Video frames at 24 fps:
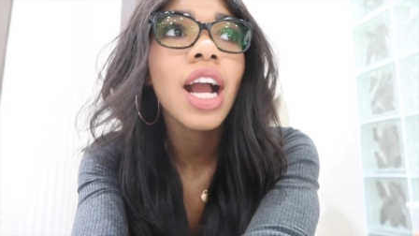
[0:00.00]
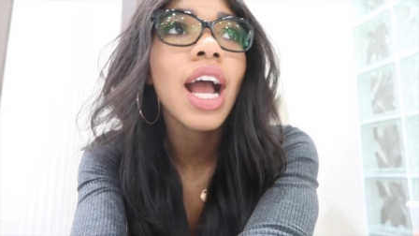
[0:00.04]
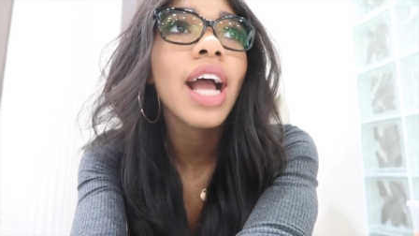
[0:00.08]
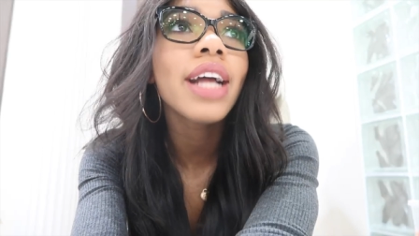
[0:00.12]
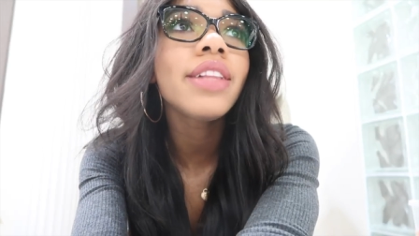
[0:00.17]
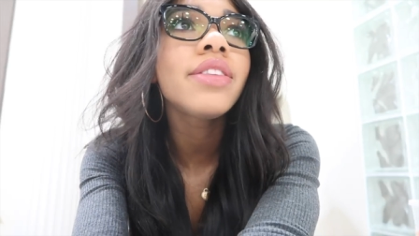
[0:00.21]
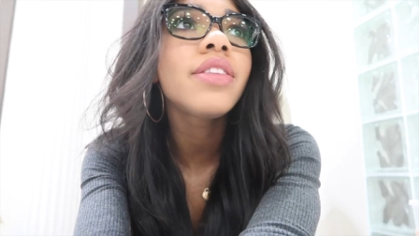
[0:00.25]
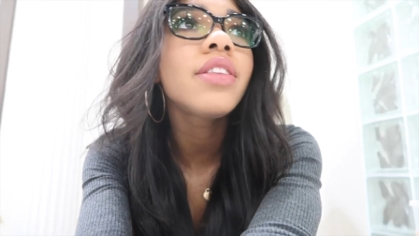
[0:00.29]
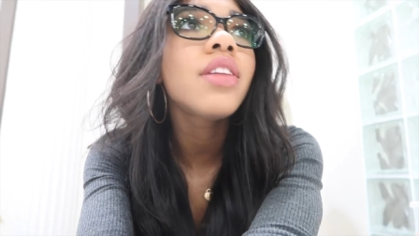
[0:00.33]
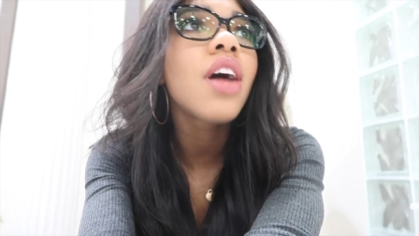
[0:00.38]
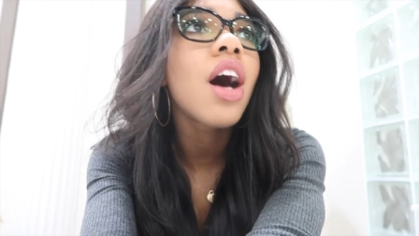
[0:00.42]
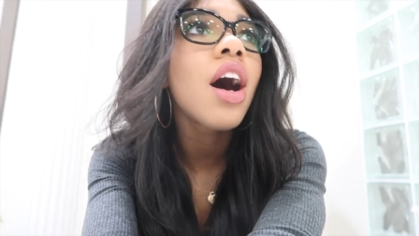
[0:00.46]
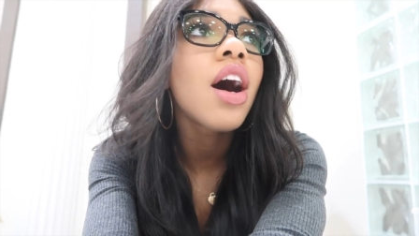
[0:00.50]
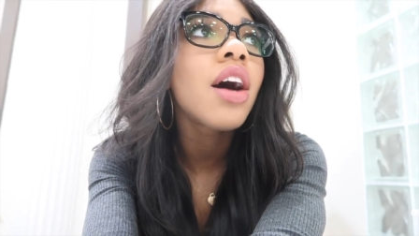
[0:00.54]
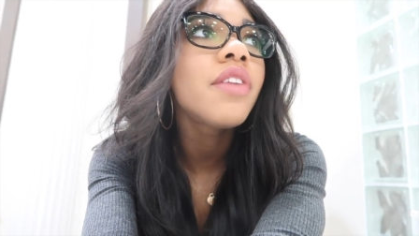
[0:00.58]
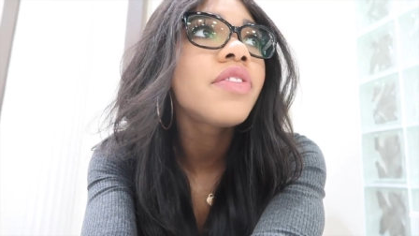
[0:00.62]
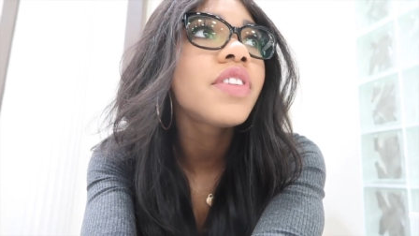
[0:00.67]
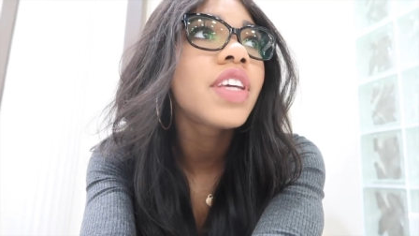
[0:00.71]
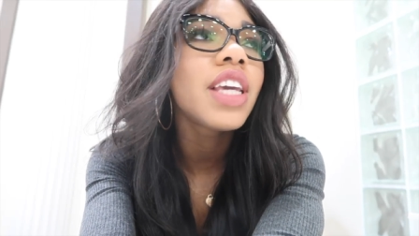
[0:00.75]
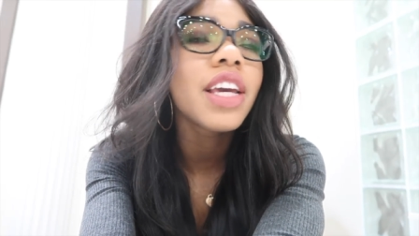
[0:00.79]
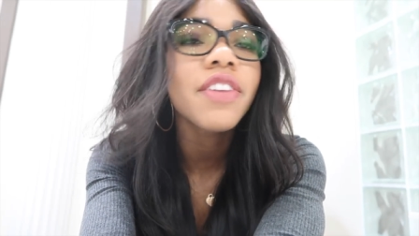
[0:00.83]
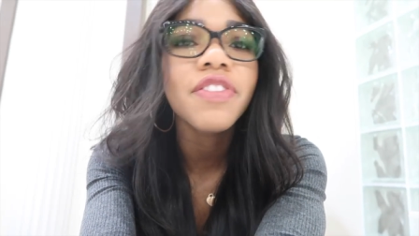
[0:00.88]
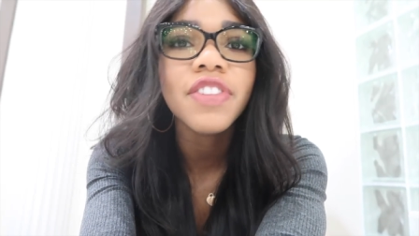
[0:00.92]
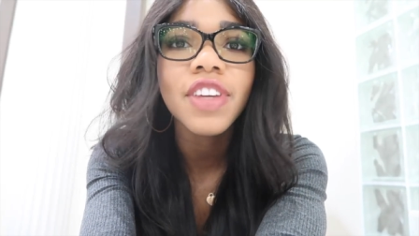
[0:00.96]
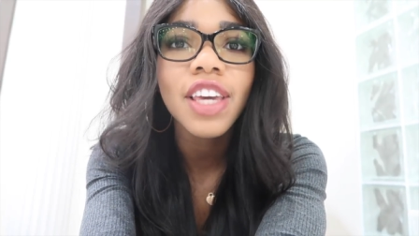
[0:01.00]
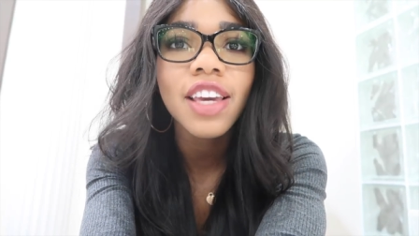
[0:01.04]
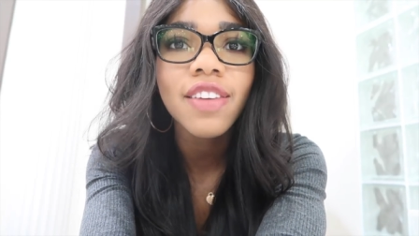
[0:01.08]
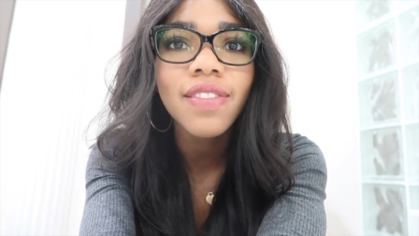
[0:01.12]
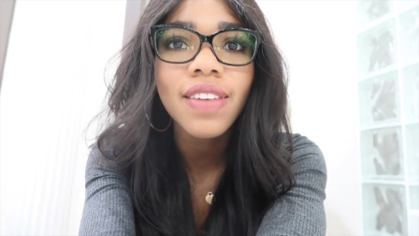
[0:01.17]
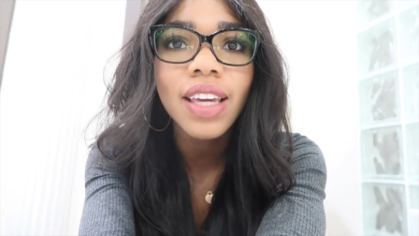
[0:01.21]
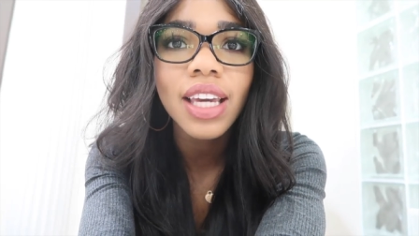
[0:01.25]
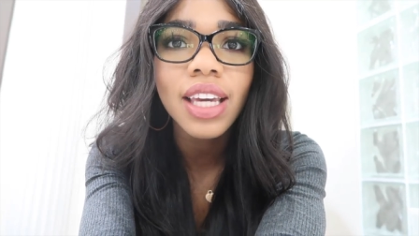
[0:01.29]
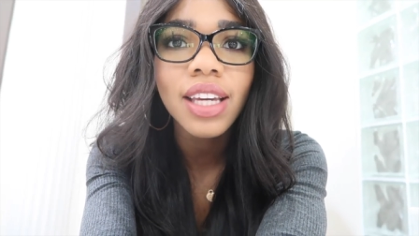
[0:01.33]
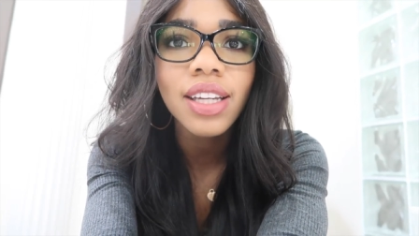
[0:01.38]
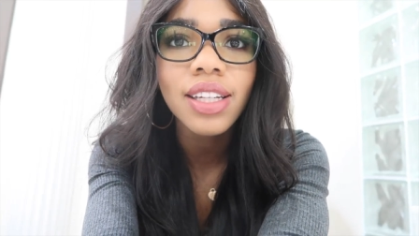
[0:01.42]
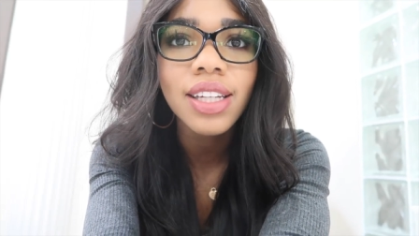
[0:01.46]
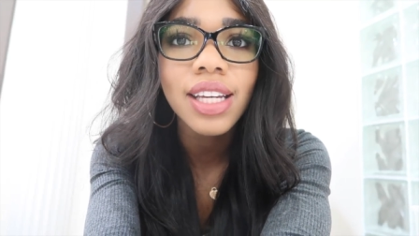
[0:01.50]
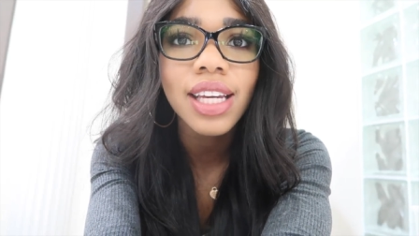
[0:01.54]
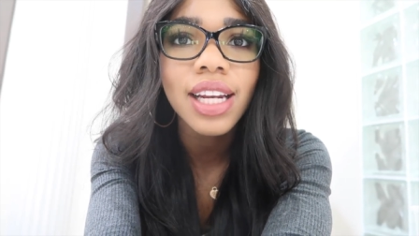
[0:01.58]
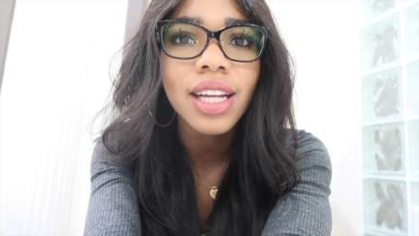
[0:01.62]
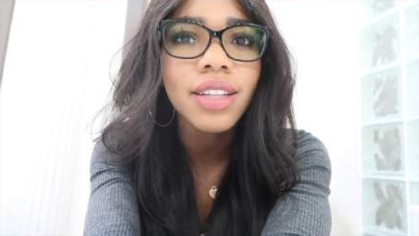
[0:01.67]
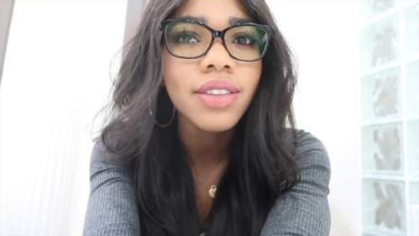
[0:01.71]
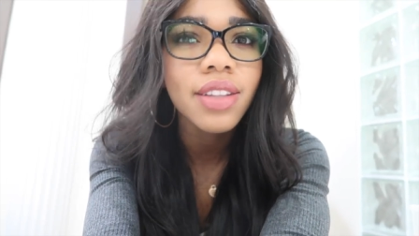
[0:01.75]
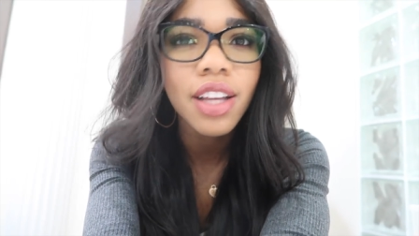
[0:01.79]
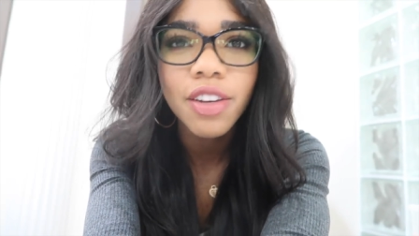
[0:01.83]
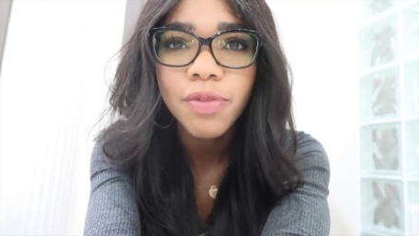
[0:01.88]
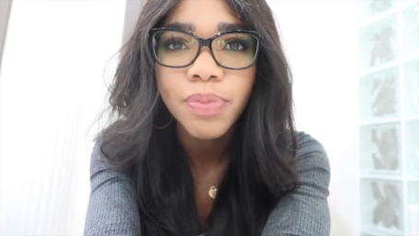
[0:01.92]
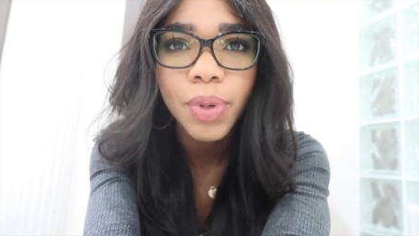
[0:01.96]
I love gift giving and I
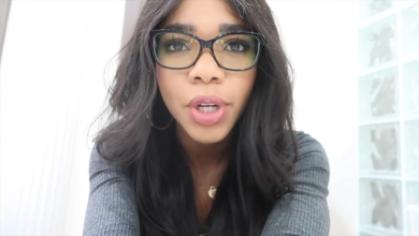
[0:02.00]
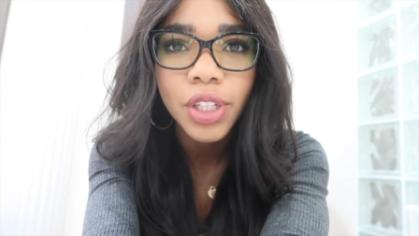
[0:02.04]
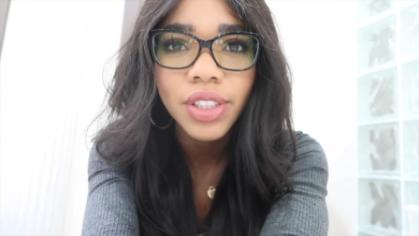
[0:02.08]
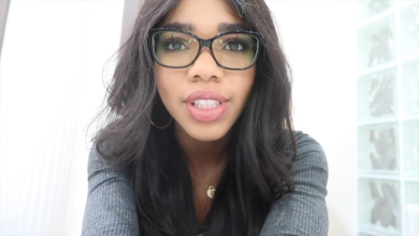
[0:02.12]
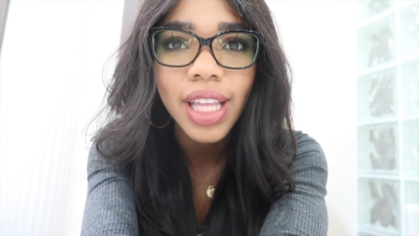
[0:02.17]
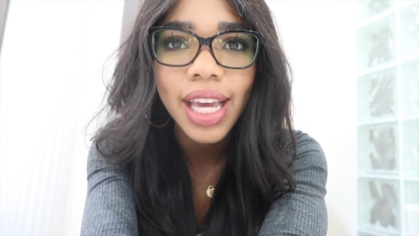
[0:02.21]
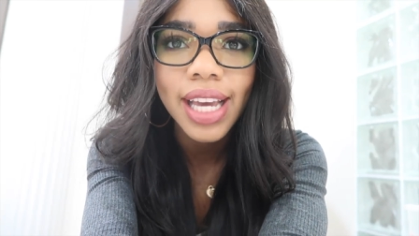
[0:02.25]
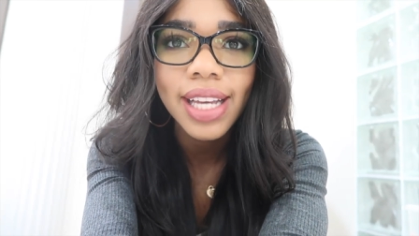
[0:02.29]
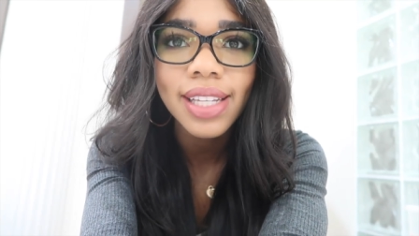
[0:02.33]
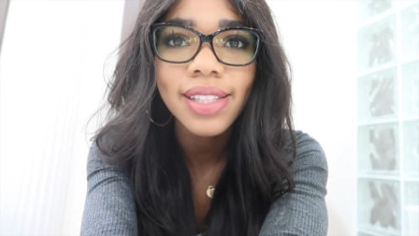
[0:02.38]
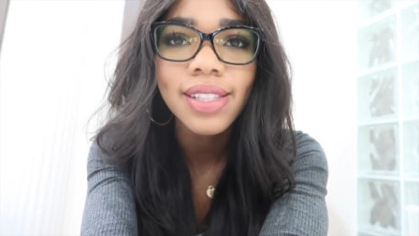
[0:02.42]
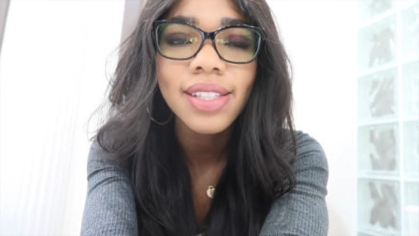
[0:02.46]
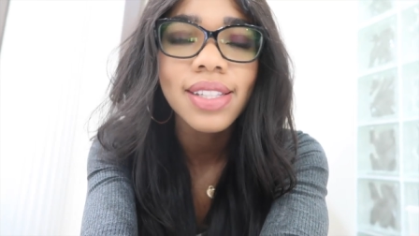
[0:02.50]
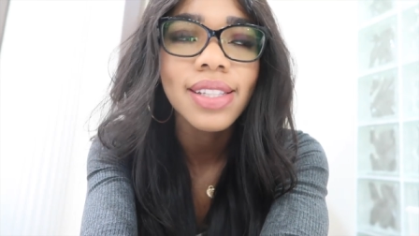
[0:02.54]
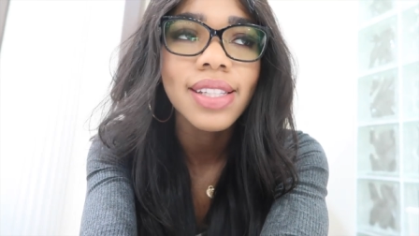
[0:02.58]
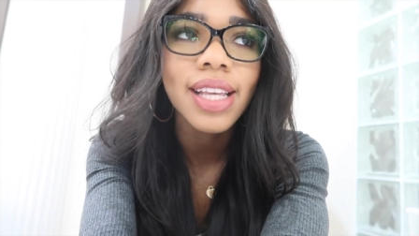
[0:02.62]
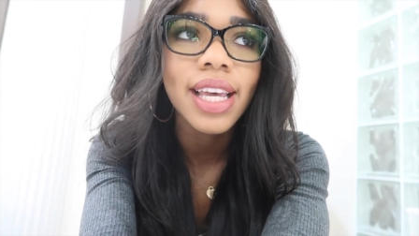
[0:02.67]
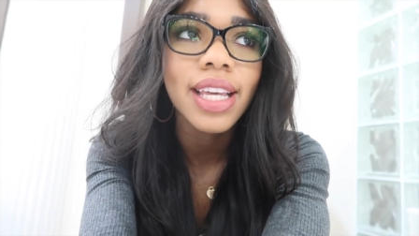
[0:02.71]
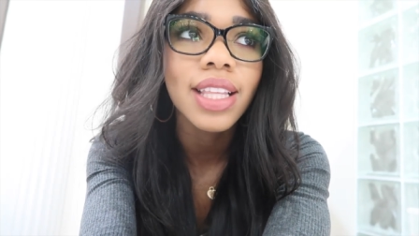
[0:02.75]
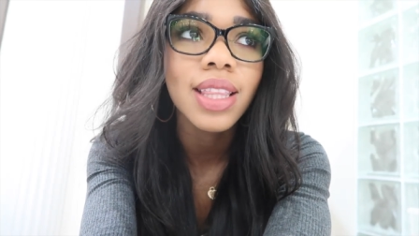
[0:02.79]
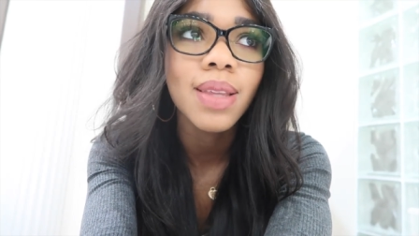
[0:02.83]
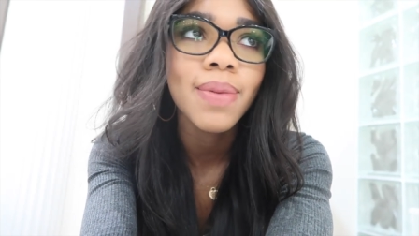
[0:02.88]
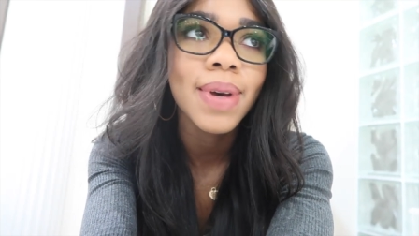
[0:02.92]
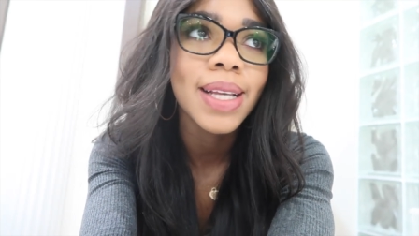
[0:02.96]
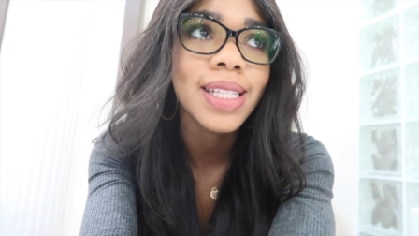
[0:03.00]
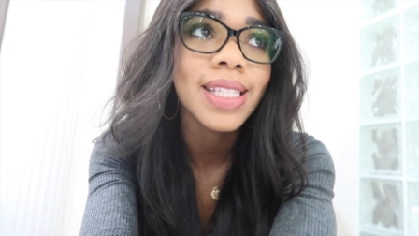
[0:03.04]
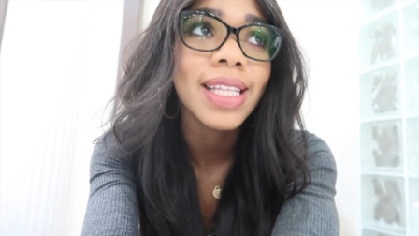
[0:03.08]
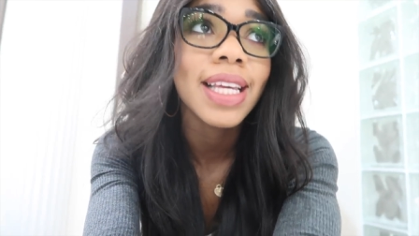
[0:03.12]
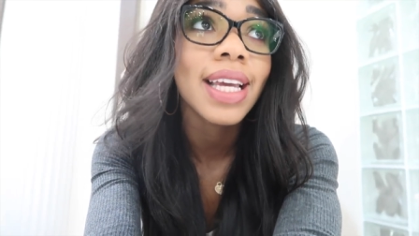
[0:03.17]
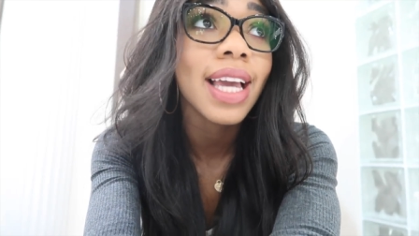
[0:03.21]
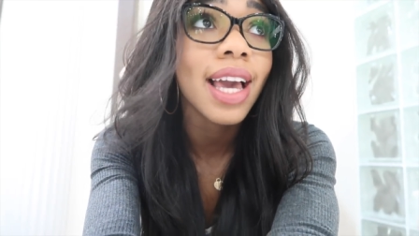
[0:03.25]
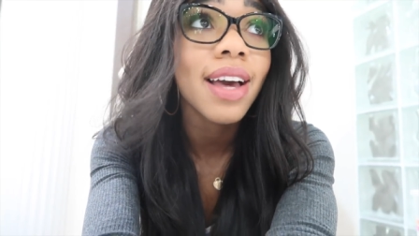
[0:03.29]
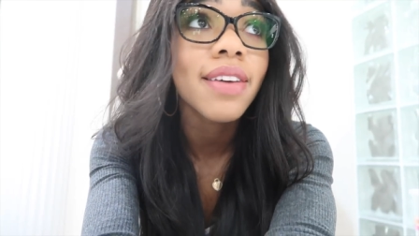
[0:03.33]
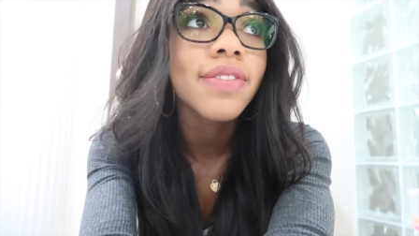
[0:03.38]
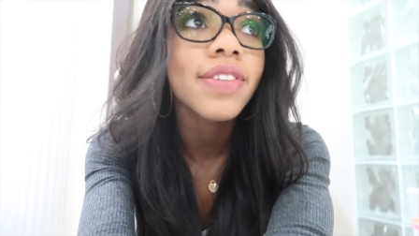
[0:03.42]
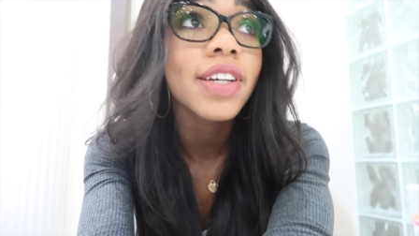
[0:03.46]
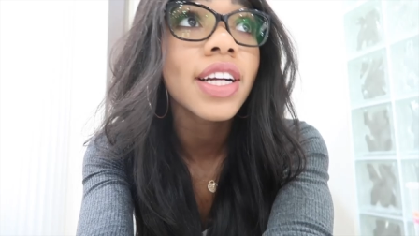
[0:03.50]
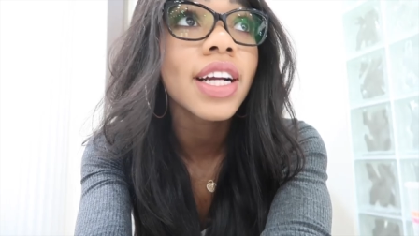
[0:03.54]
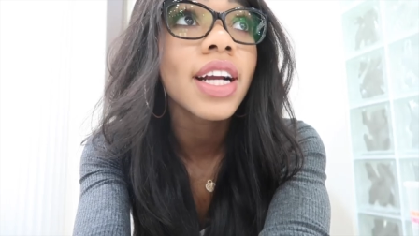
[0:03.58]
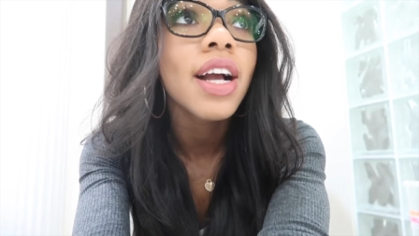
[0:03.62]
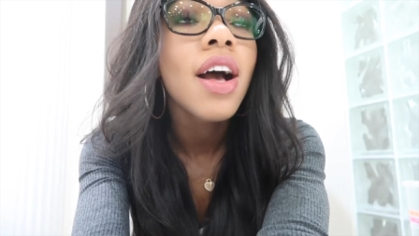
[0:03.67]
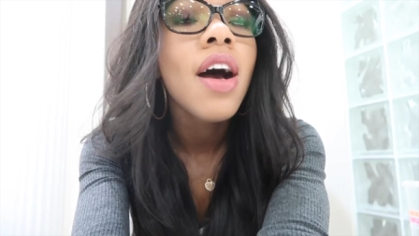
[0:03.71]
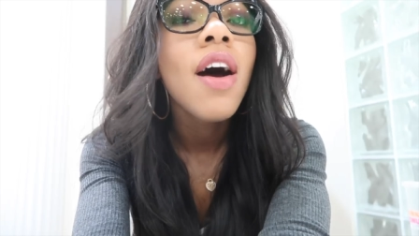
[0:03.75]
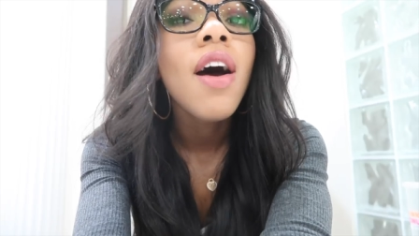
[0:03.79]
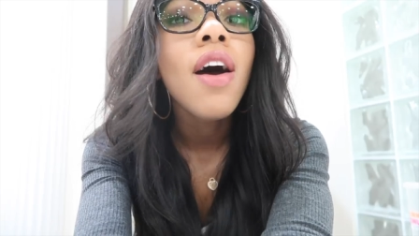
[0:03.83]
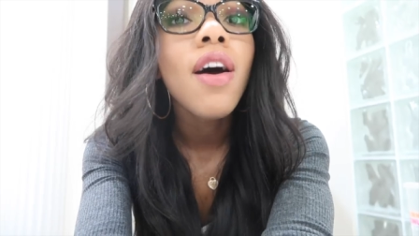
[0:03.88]
love birthdays. It's like the best thing ever.